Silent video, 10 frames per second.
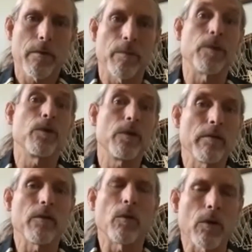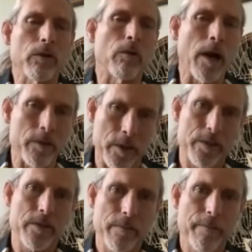the beauty of the world around
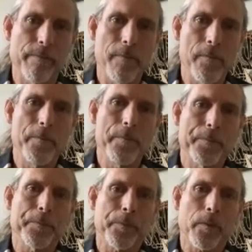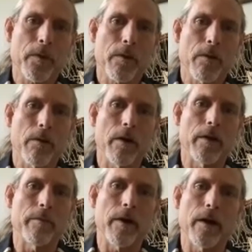us.
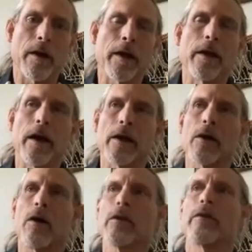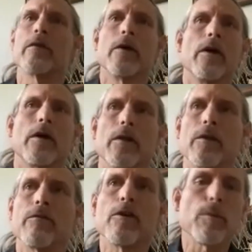Right? I call it
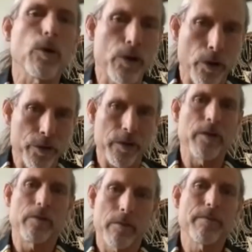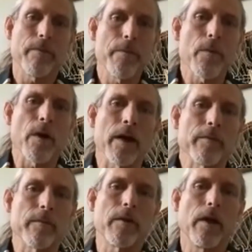the verbal curtain. Right?
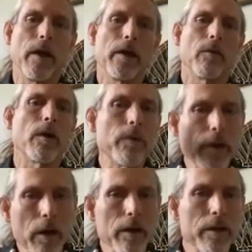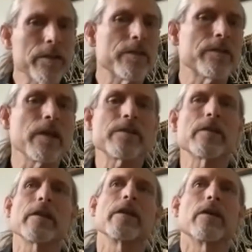When we are
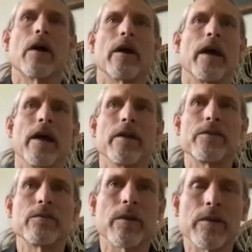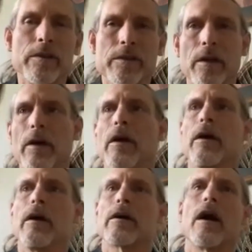incessantly in our heads with this
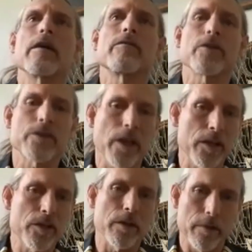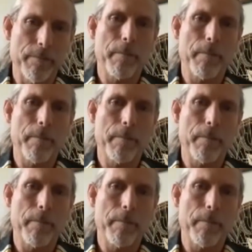conversation,